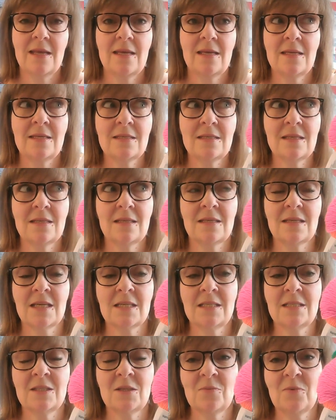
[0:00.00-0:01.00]
into the
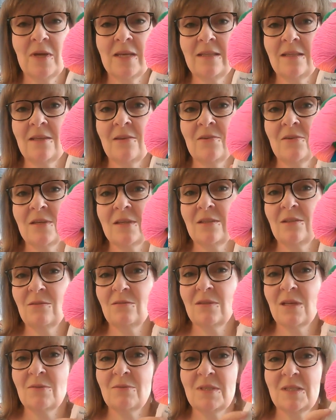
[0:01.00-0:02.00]
nicer weather and I
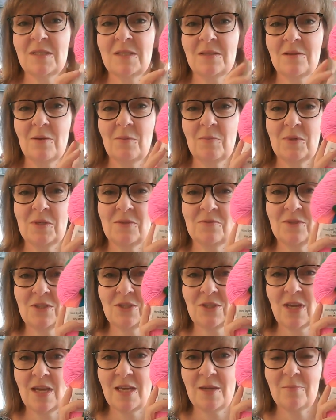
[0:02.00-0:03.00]
thought that was a bit of a
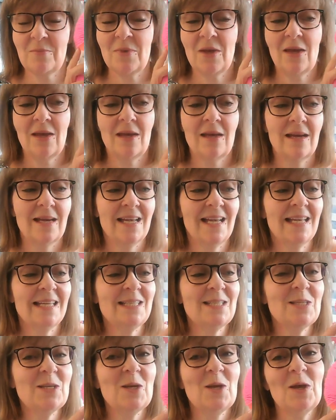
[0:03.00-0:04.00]
shame.
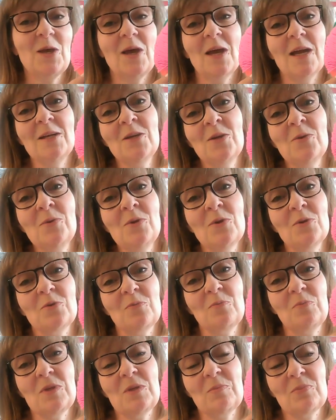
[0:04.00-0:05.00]
And I know a lot
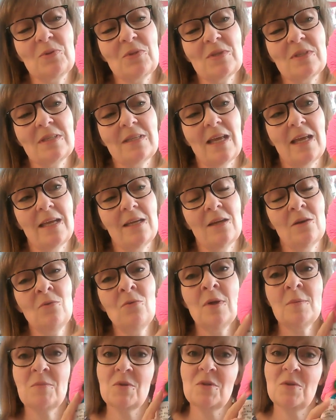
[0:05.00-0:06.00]
of people say,
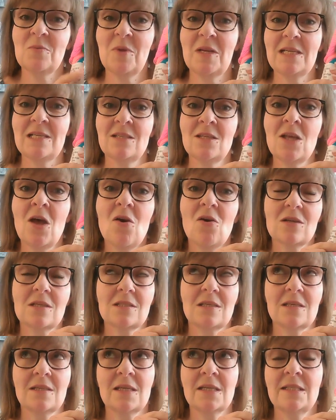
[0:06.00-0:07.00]
oh, I'm going to make
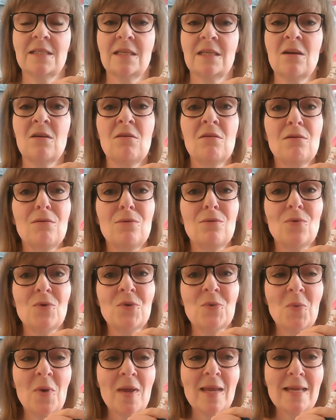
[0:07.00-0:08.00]
socks. And I think, oh,
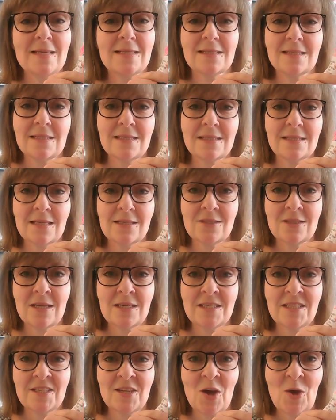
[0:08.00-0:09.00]
what a waste. It's such
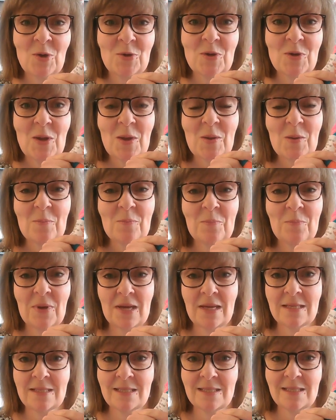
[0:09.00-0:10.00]
nice yarn.
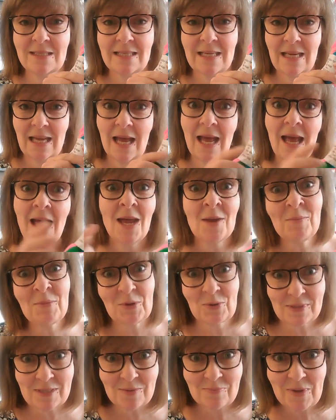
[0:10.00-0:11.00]
But I'm
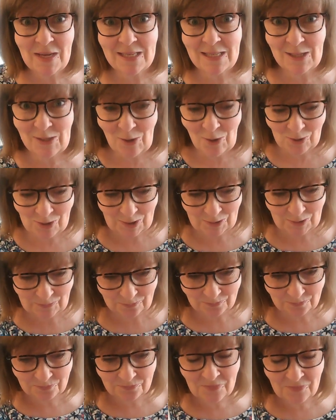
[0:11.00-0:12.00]
going to make socks.
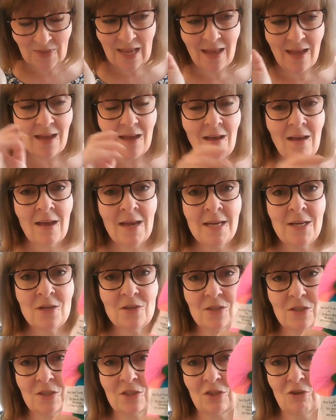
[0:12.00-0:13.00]
I
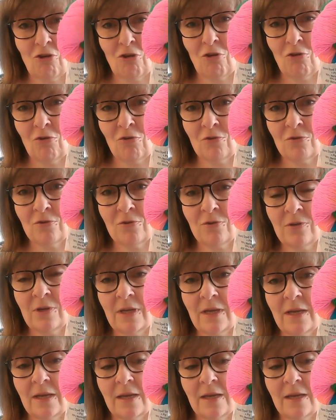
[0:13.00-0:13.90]
looked on